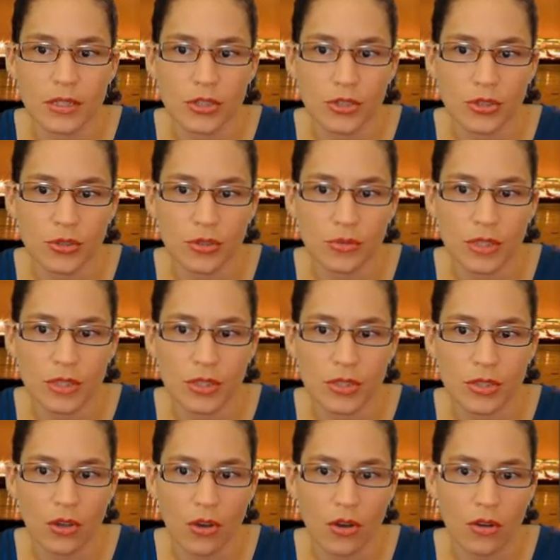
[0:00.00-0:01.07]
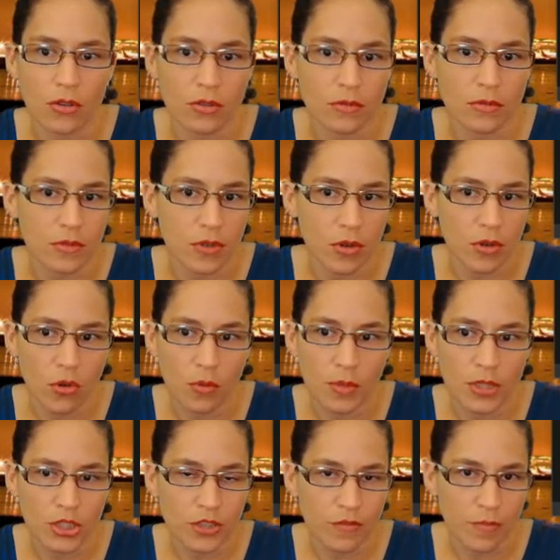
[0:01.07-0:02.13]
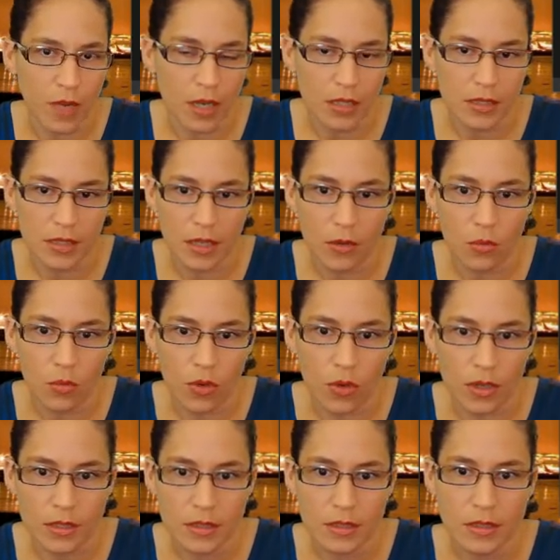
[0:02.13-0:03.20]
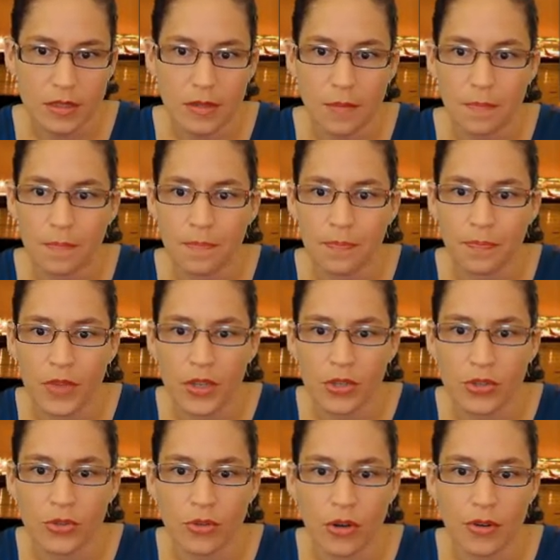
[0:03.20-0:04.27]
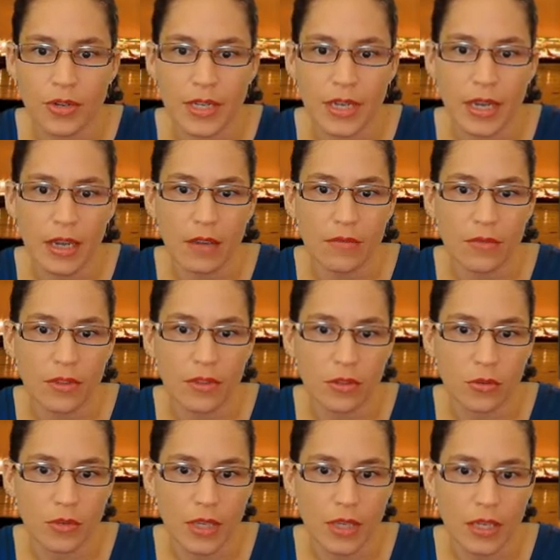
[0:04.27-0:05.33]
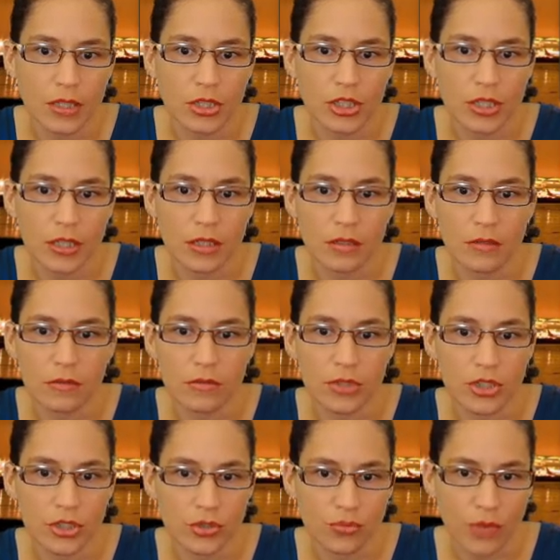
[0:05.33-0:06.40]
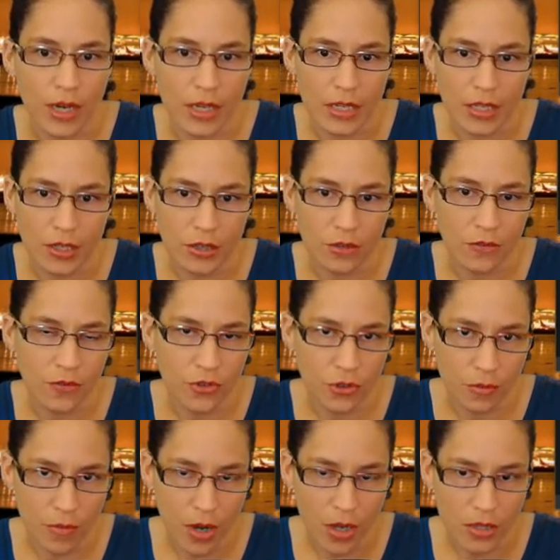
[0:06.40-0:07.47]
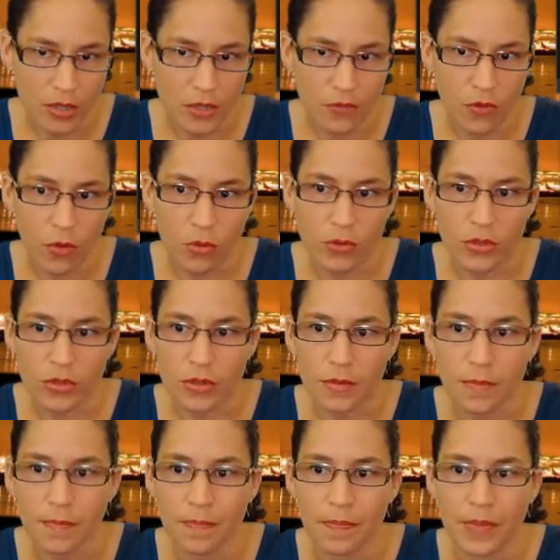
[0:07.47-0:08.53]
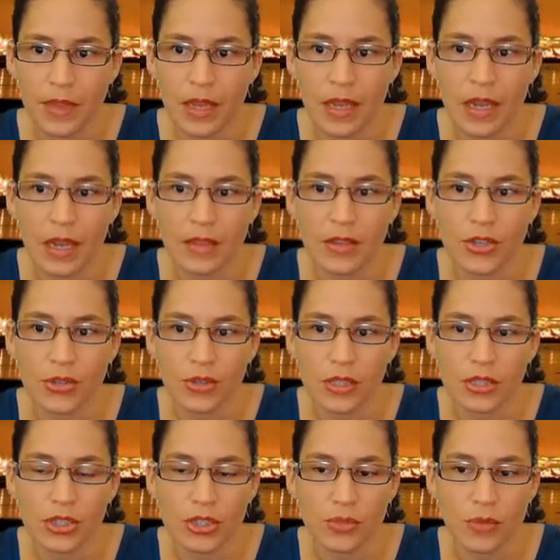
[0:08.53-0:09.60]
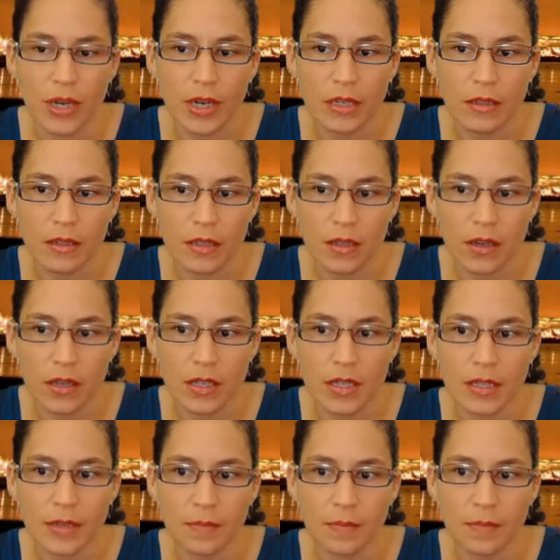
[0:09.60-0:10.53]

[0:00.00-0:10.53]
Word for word: to install a whole bunch of mods at once, you already have the location just right here for your mods folder. And then you can just right click on it,